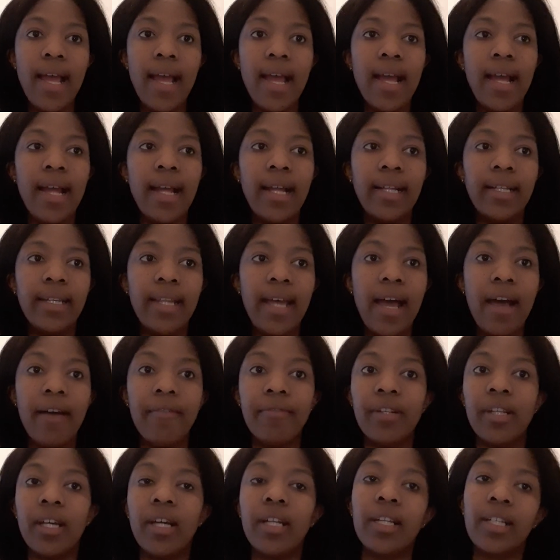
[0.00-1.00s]
and have
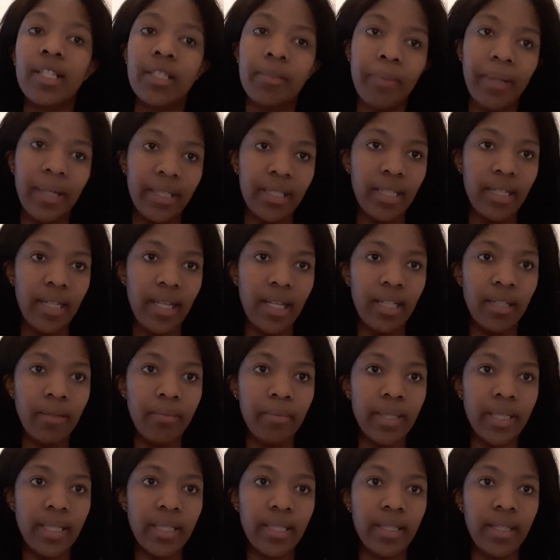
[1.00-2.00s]
an unexpected
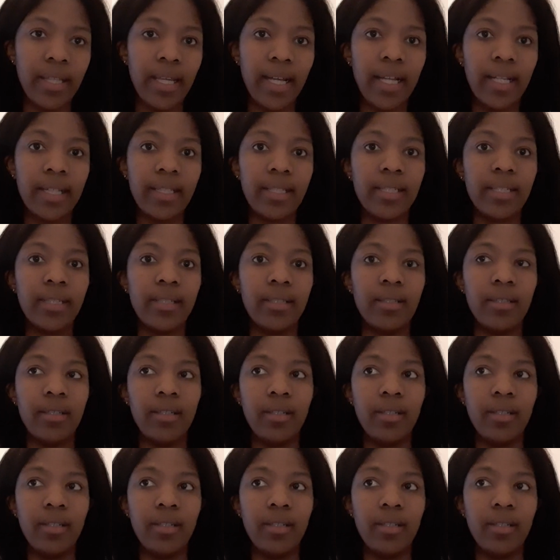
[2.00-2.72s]
element that